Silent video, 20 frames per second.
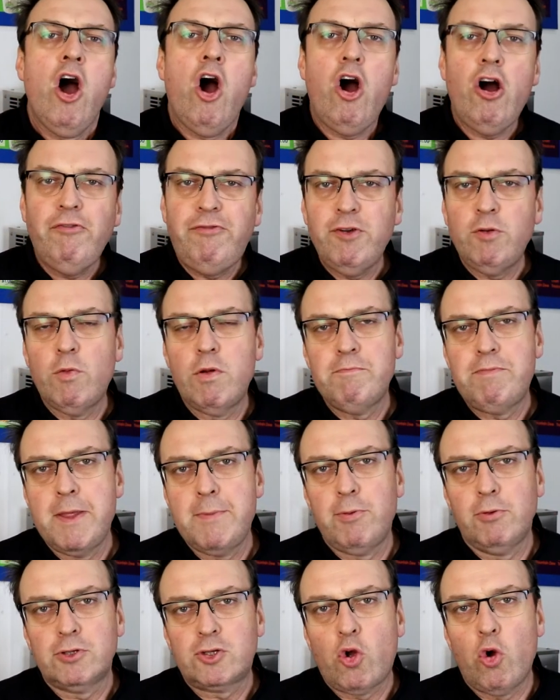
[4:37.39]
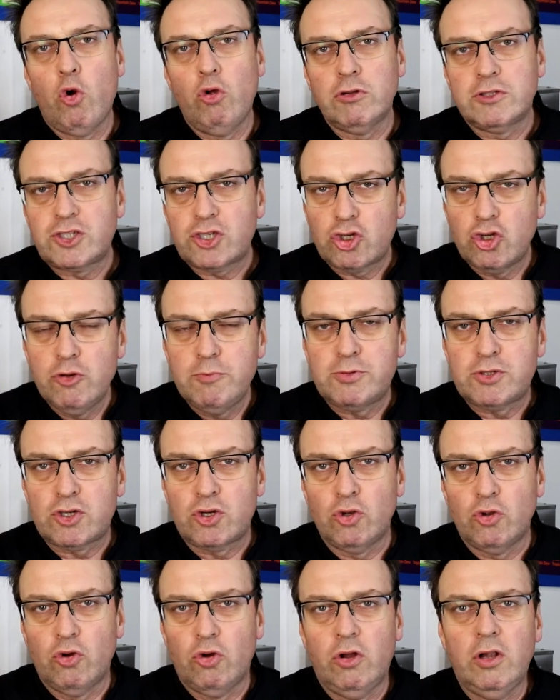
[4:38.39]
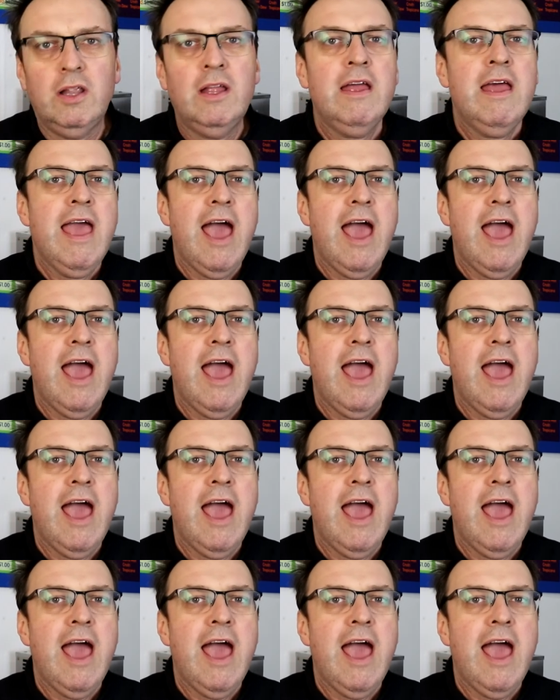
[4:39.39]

often when people call Scoop School